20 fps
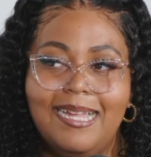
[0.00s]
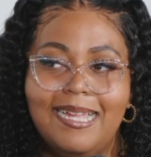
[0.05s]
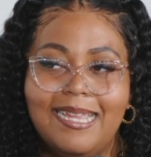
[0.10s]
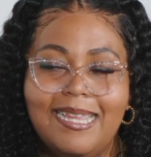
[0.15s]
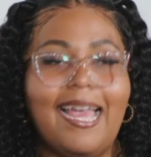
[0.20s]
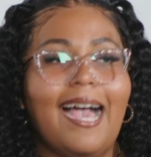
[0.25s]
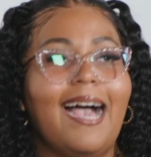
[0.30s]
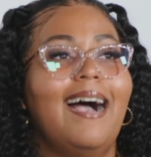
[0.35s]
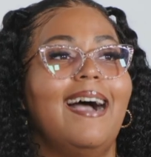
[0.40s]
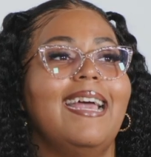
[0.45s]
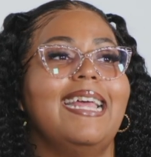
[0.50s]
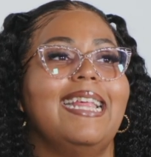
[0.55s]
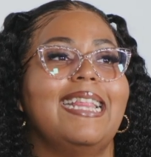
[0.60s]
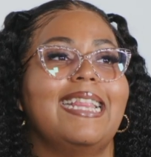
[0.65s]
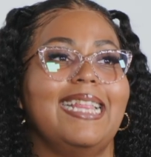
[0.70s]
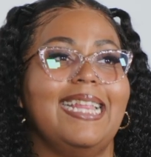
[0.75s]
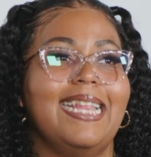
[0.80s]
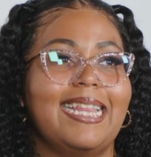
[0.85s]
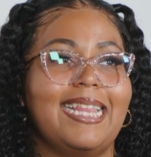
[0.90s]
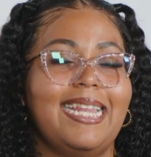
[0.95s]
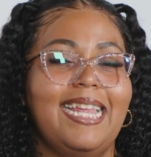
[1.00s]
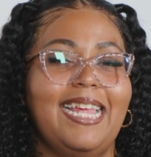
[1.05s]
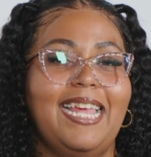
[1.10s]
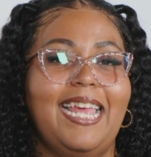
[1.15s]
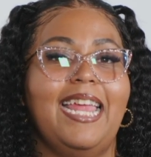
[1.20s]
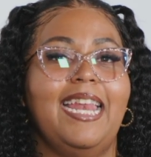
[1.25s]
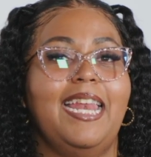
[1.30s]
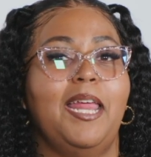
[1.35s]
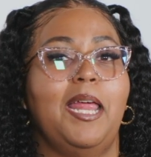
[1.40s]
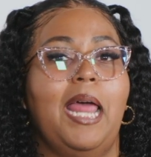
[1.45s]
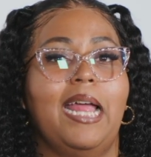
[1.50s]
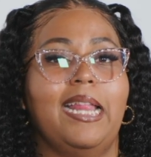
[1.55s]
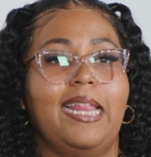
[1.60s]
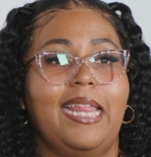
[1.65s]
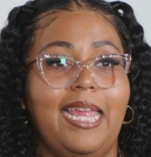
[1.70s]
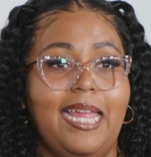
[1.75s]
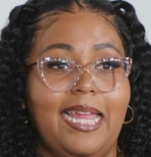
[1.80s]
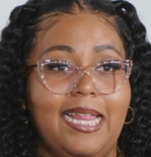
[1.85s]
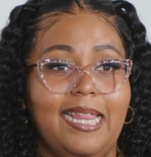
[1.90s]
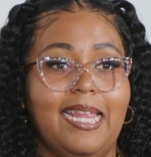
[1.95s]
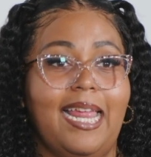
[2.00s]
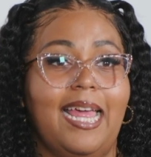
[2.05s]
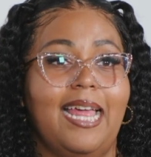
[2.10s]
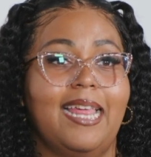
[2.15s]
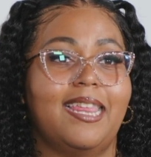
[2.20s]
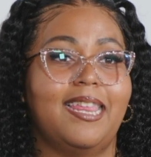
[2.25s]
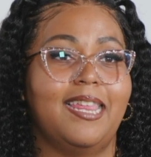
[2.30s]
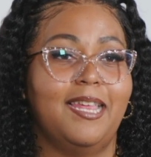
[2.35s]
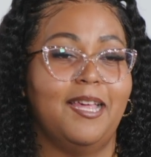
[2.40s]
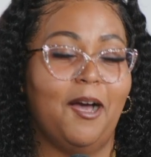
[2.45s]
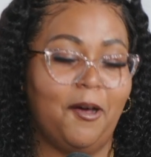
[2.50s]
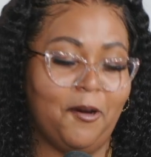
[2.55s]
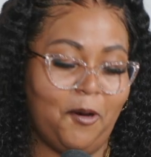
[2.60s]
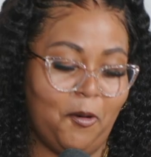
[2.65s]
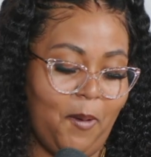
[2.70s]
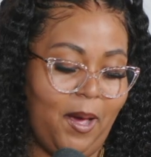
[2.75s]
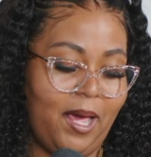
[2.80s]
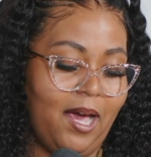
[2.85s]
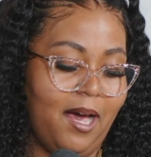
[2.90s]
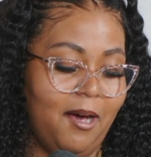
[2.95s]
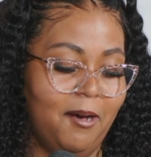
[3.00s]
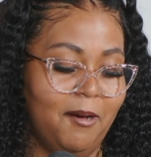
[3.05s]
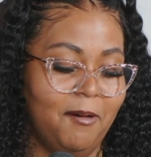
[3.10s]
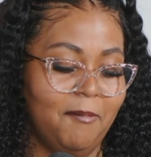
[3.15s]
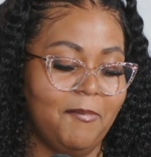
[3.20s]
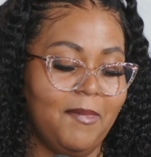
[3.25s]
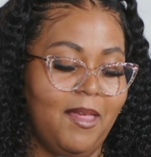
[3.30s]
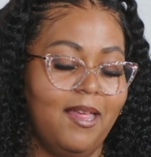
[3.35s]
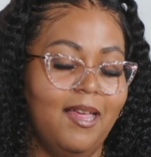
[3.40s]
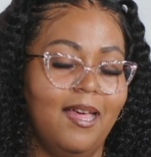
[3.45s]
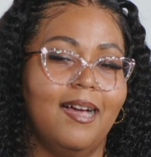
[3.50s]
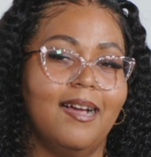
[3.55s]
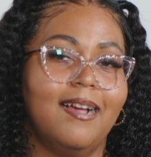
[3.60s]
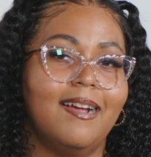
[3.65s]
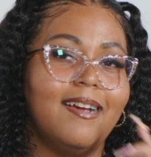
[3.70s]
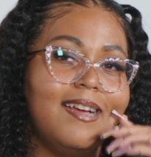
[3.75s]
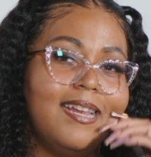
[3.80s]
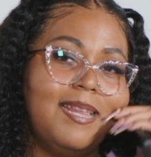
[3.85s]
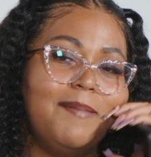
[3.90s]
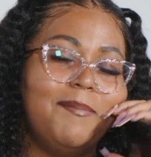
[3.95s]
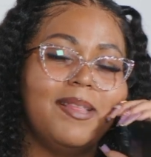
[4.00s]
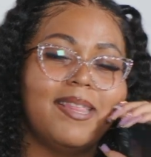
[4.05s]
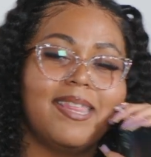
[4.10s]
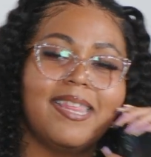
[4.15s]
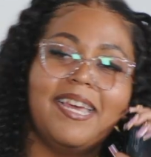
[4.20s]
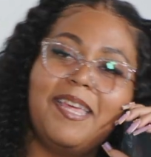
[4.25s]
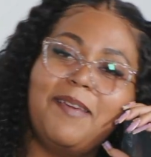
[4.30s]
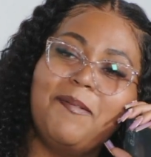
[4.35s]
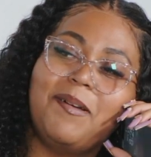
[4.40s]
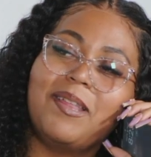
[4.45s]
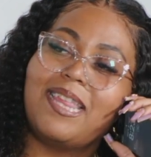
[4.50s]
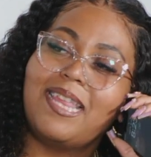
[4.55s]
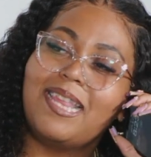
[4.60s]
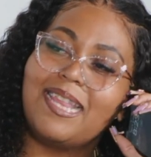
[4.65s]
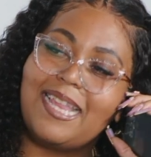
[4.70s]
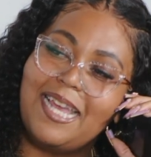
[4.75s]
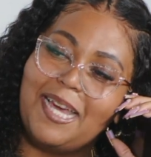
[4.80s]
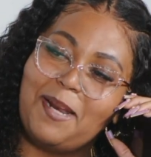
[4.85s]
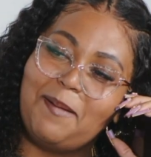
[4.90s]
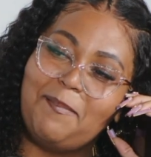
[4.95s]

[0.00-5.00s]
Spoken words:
Y'all is listening, and then at the end of that shit, on the way home, girl, let me tell you what she said about